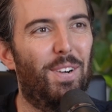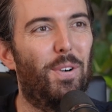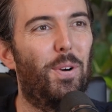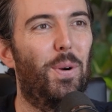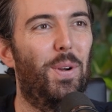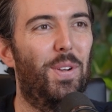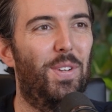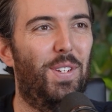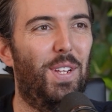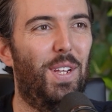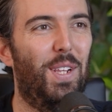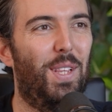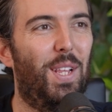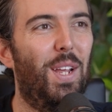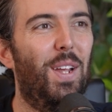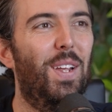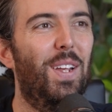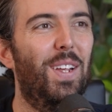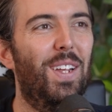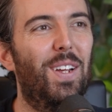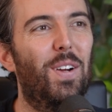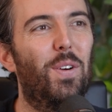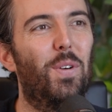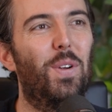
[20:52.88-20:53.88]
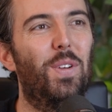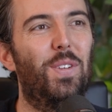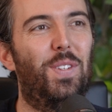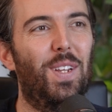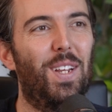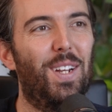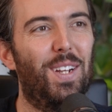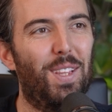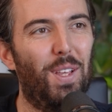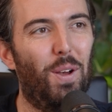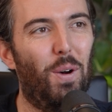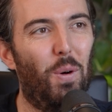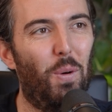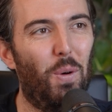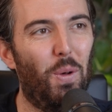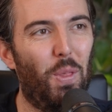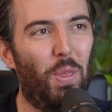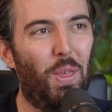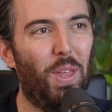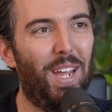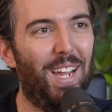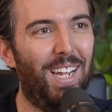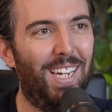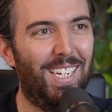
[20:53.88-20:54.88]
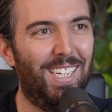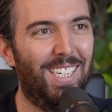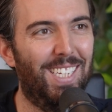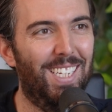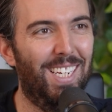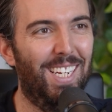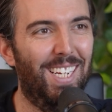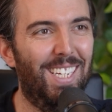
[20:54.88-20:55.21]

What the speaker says: Or is it the whole thing?